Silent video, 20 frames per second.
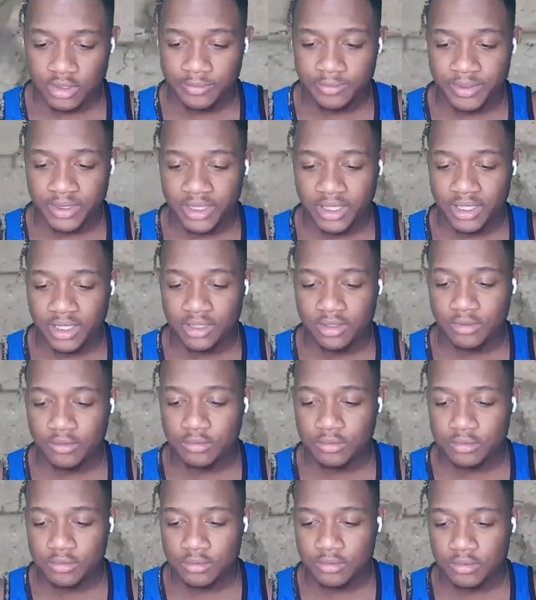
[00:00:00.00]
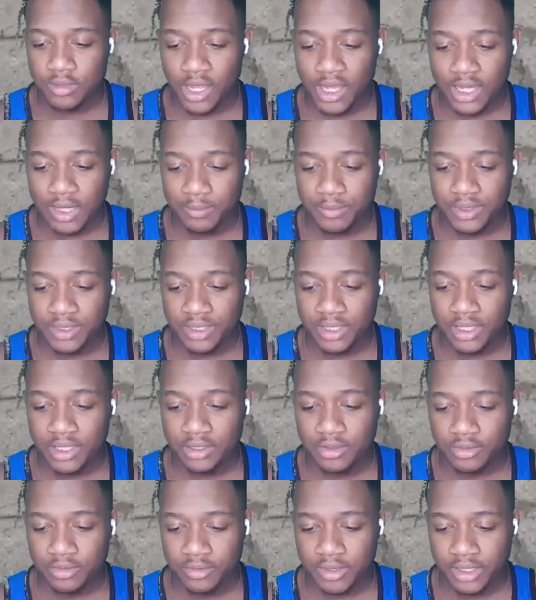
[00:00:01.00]
He playing you like a
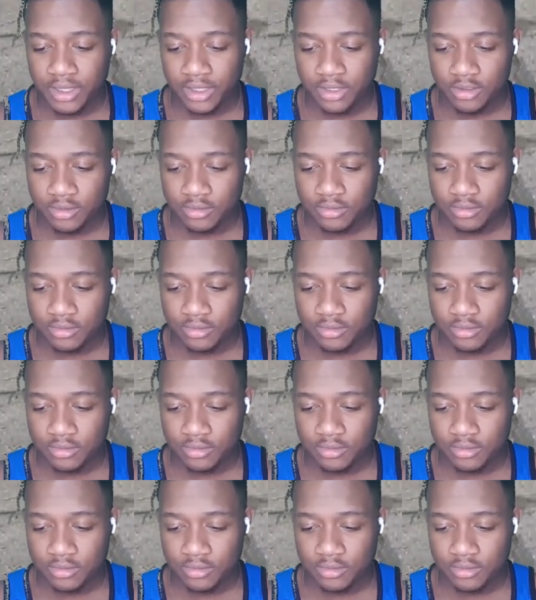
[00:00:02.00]
piano right now.